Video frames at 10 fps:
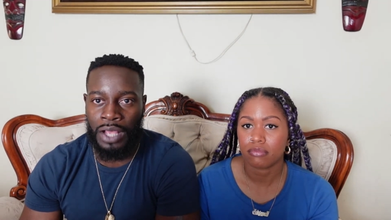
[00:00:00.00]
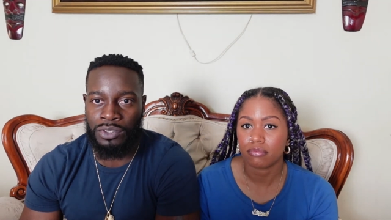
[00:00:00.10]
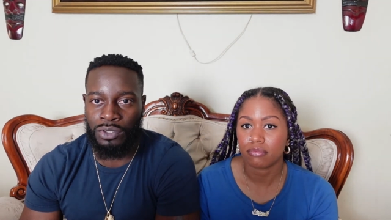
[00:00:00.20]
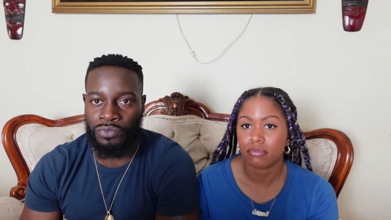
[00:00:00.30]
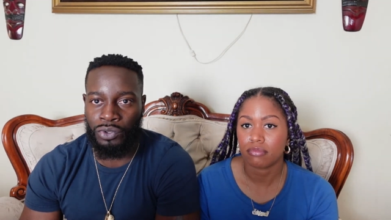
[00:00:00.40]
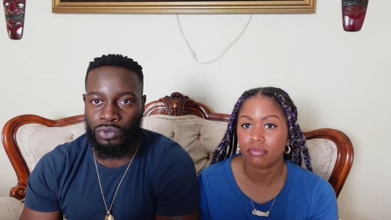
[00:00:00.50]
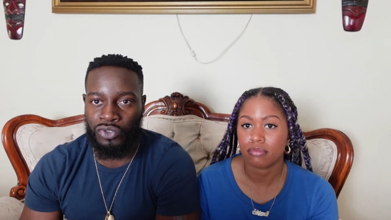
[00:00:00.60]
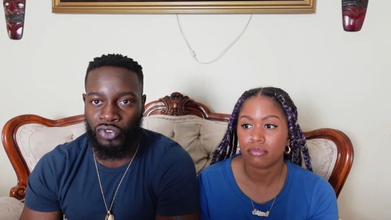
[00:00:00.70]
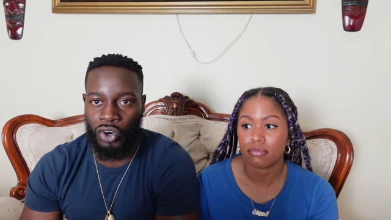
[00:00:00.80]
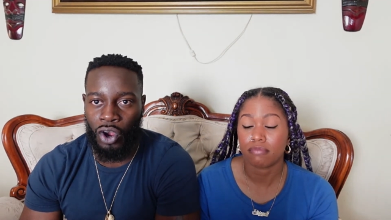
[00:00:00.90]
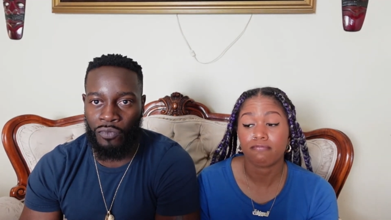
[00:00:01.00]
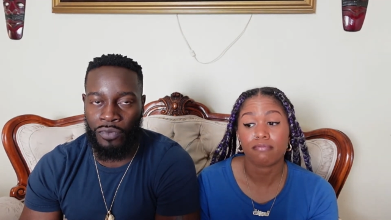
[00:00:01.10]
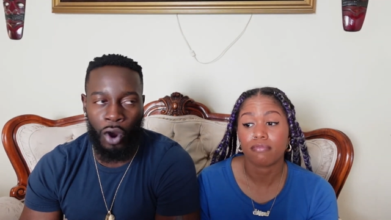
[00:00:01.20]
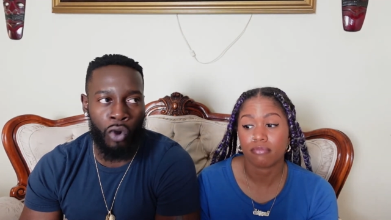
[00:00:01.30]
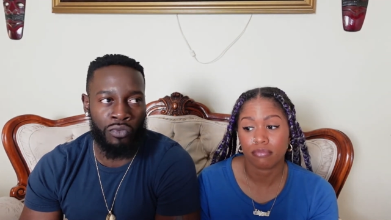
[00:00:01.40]
Speaker 1: of views for
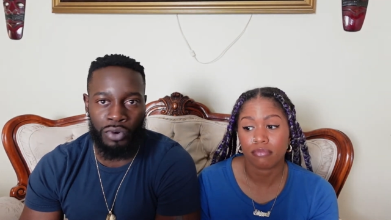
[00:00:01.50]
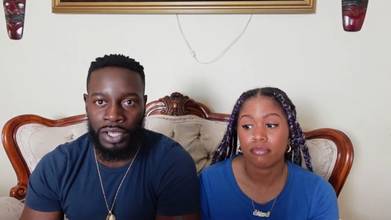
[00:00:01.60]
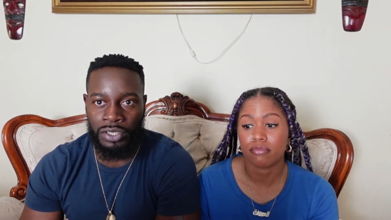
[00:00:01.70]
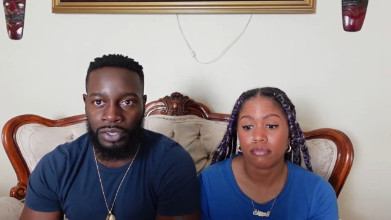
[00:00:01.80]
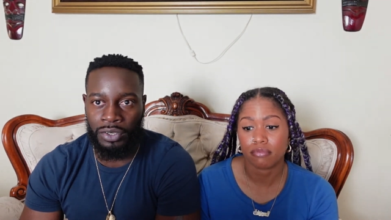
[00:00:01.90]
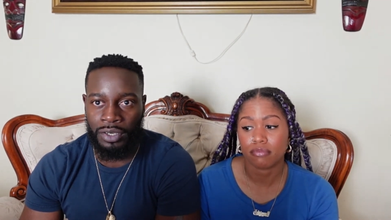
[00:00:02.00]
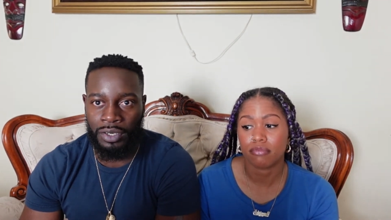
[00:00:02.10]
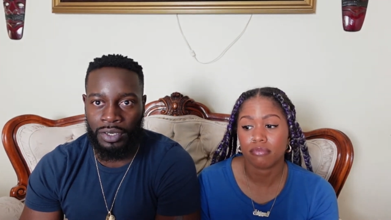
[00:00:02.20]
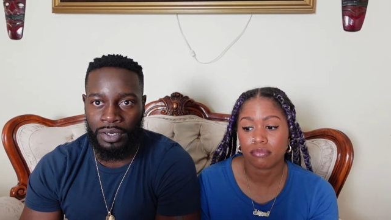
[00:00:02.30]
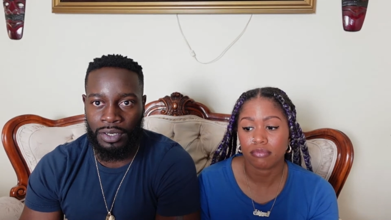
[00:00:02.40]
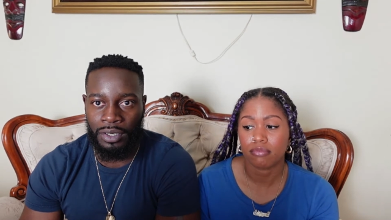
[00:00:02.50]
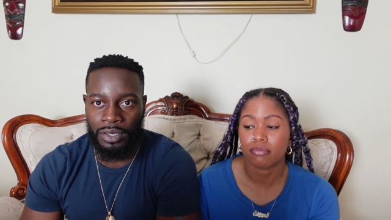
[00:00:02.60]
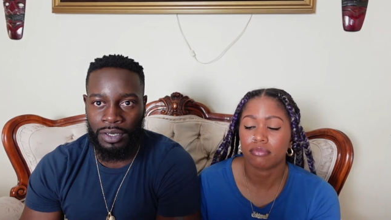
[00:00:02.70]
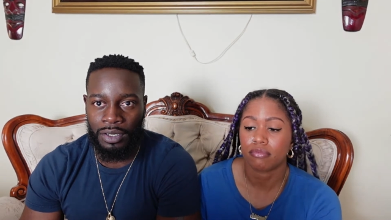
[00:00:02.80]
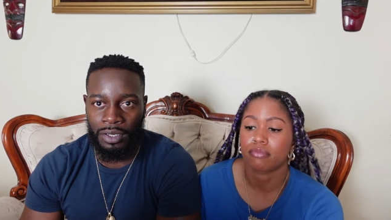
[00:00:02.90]
over a year
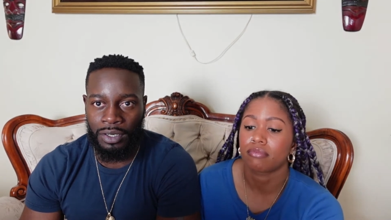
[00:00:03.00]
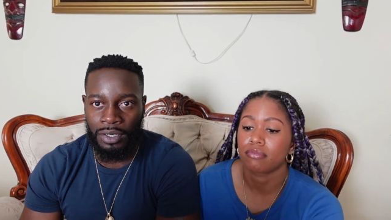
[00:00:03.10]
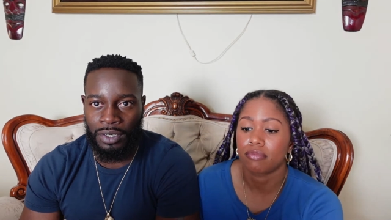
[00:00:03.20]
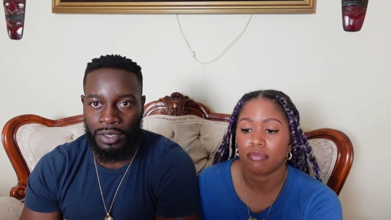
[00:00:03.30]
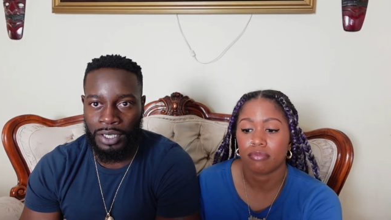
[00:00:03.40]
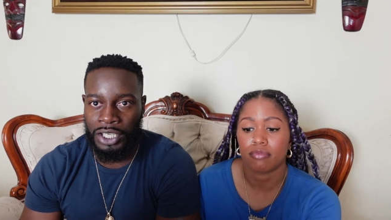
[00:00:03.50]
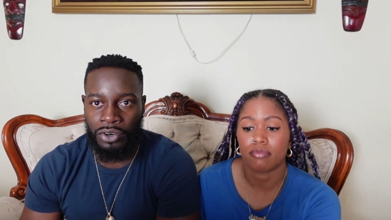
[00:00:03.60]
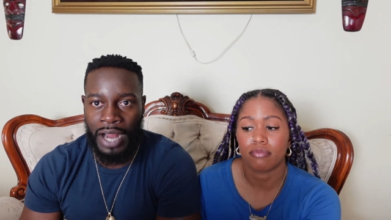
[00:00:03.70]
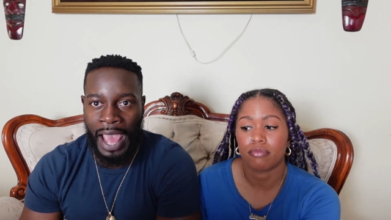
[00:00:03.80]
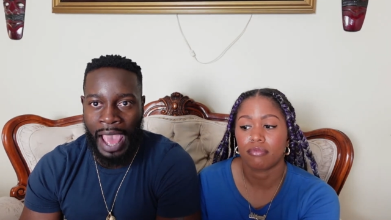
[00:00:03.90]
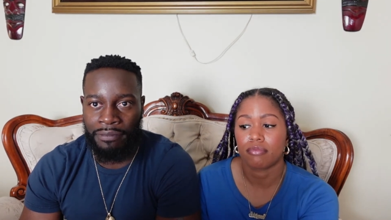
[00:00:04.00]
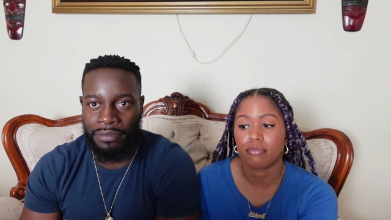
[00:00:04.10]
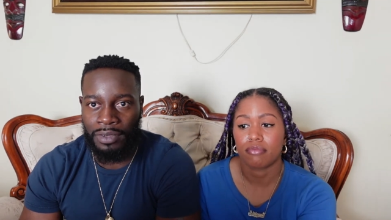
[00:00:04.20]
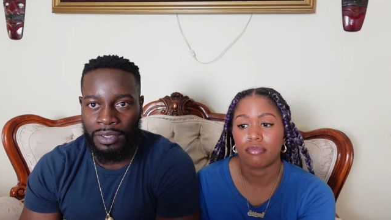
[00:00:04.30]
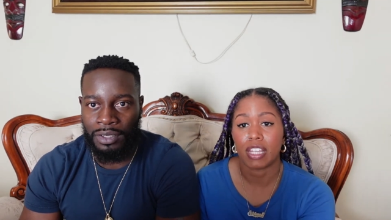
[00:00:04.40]
and a half.
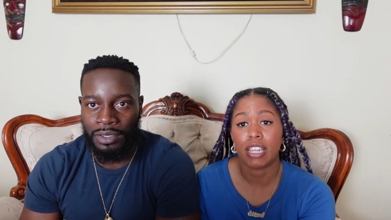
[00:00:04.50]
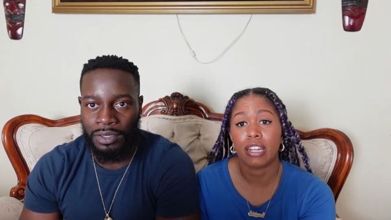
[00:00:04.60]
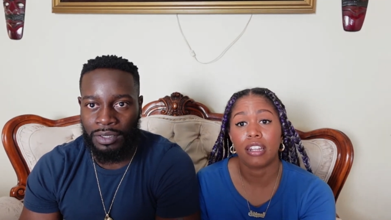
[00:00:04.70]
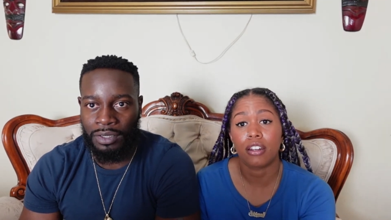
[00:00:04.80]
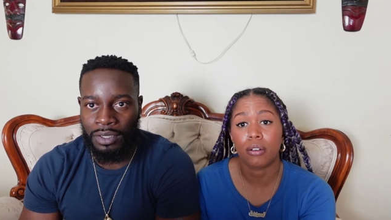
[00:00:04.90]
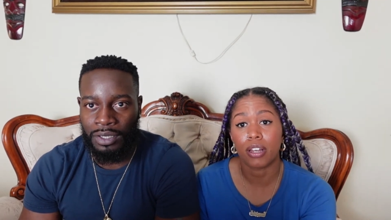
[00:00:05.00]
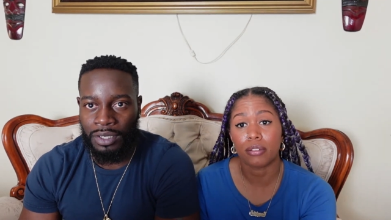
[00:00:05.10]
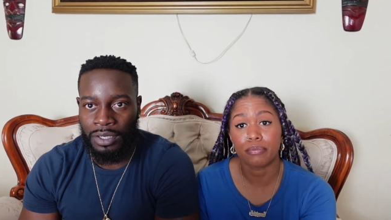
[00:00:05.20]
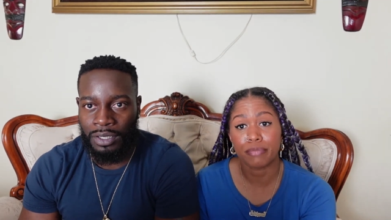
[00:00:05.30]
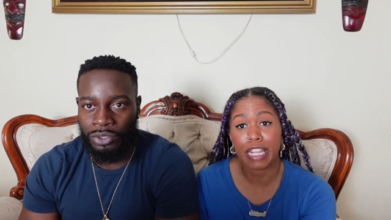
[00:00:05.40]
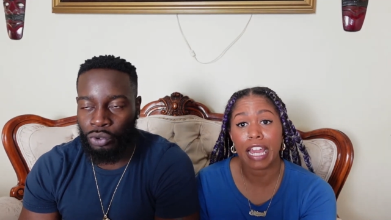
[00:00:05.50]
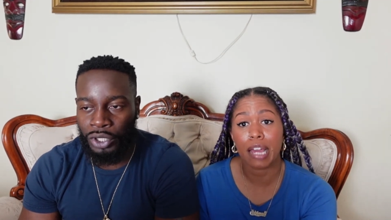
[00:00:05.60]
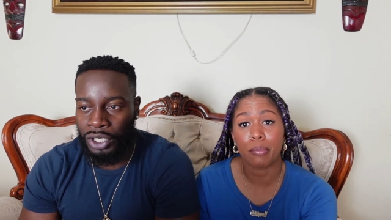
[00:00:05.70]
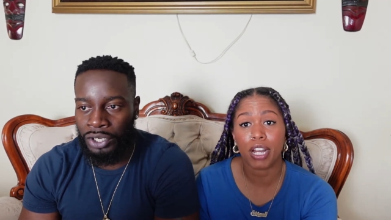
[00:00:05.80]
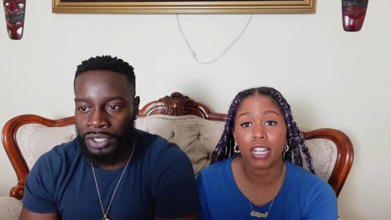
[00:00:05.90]
Speaker 2: He ain't need no help.
Speaker 1: 2
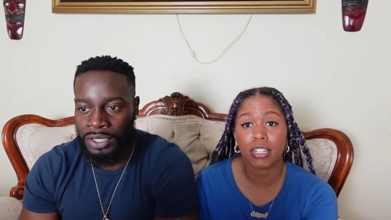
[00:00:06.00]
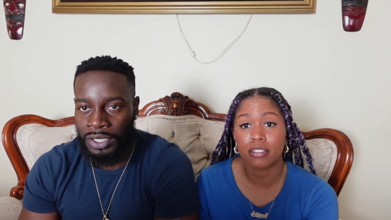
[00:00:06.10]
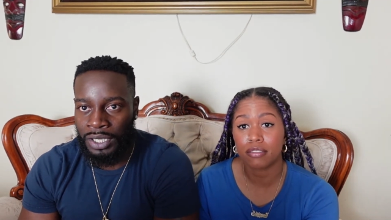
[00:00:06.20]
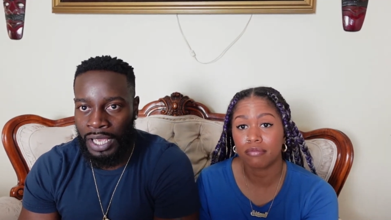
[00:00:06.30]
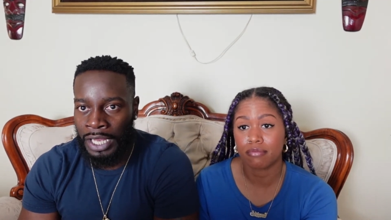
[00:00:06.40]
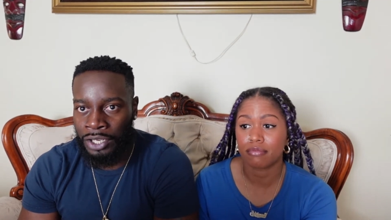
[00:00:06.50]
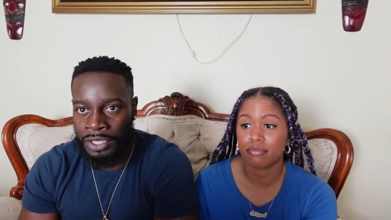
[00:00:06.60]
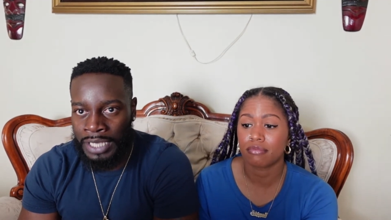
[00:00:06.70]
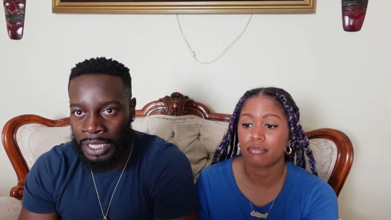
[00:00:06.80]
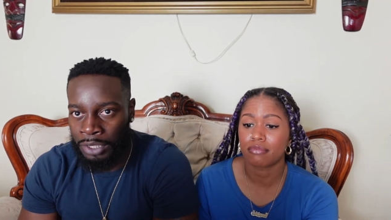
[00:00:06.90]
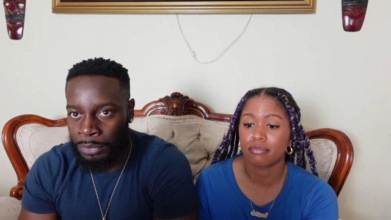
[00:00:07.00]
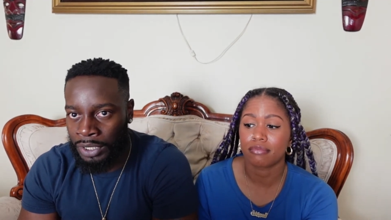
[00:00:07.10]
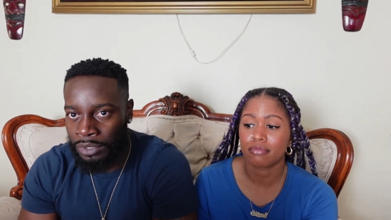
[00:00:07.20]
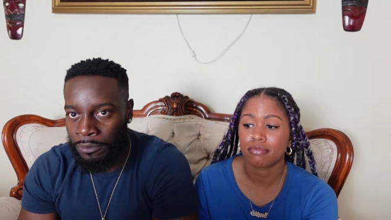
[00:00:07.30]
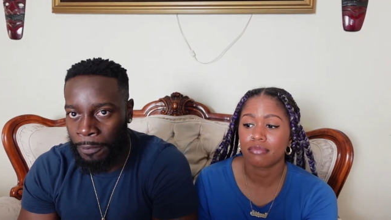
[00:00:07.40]
years, and you're telling
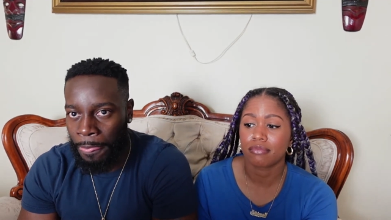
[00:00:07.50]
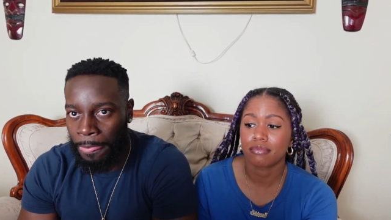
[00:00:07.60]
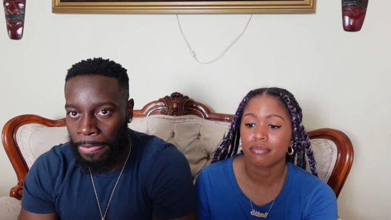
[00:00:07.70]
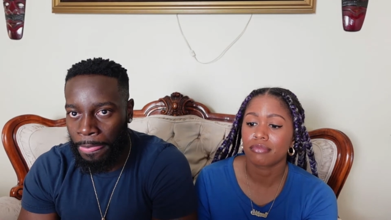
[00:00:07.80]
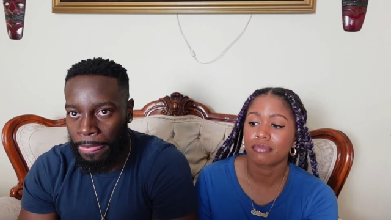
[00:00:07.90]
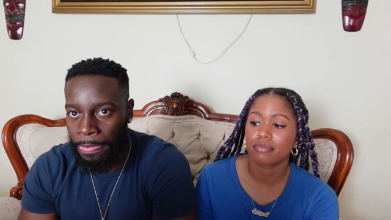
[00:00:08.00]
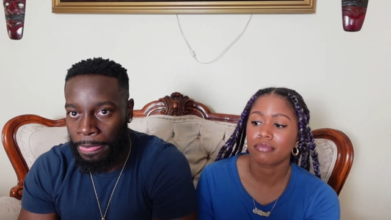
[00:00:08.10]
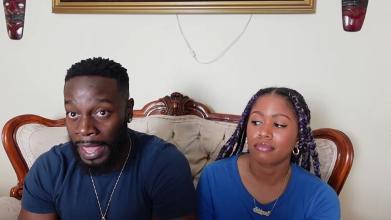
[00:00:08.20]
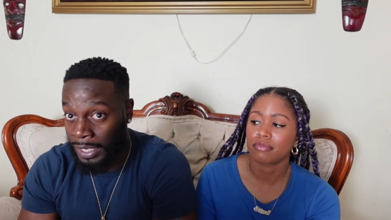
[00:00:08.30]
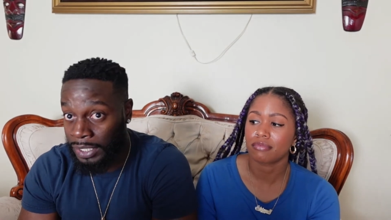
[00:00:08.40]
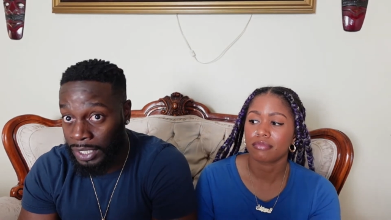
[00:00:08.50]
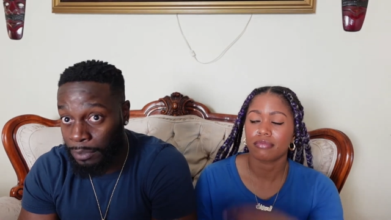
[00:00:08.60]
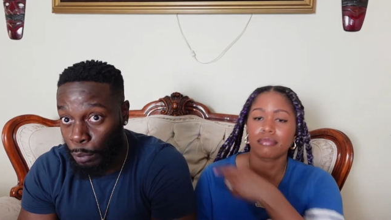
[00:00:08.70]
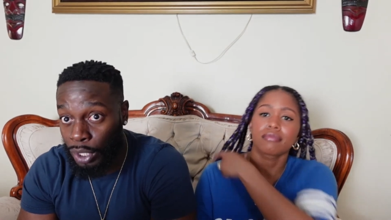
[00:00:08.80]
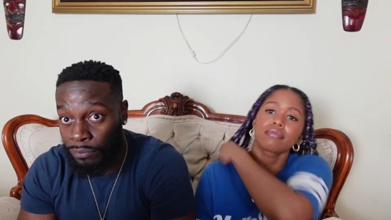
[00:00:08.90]
me that he needed
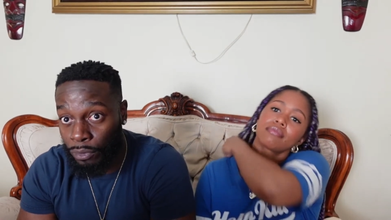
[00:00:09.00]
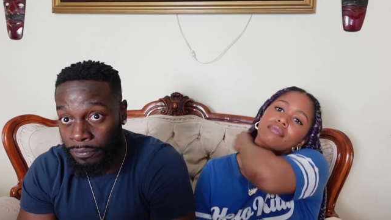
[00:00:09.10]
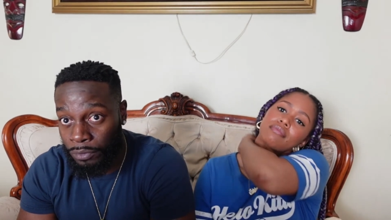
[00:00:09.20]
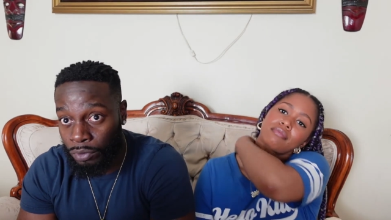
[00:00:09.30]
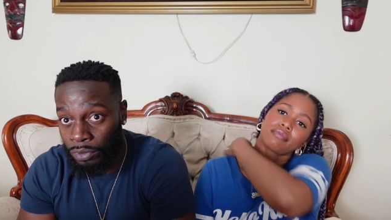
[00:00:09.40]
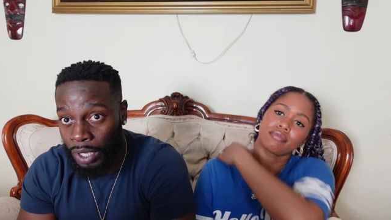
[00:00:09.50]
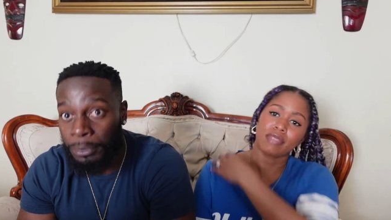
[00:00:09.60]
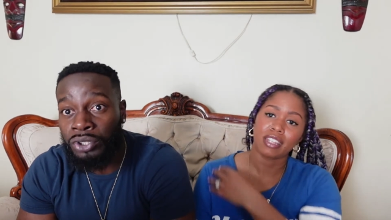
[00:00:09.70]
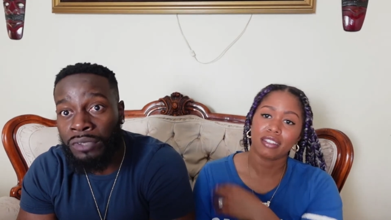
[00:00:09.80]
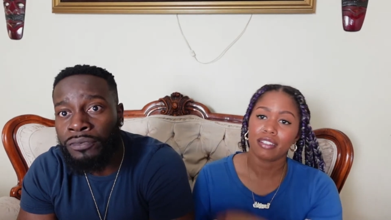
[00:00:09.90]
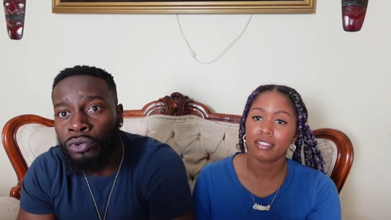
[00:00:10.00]
money for a funeral? How much do you think funerals